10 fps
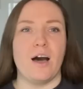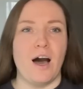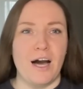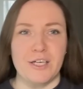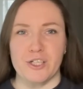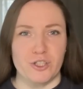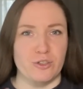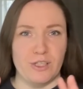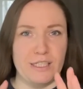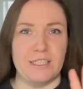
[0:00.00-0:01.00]

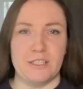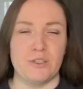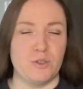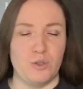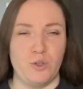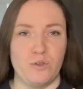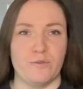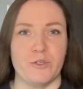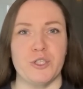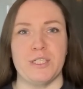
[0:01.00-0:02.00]
higher like
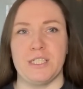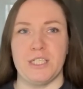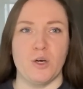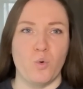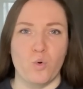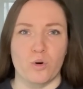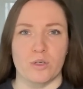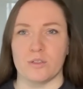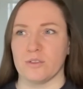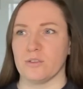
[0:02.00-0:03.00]
university
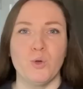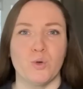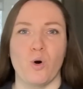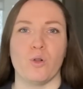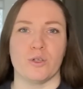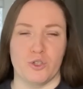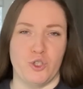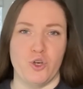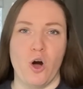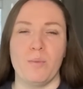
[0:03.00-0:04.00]
or blue
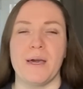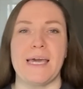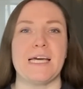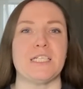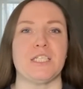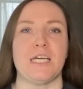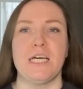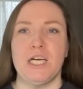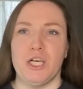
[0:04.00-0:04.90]
collar job, and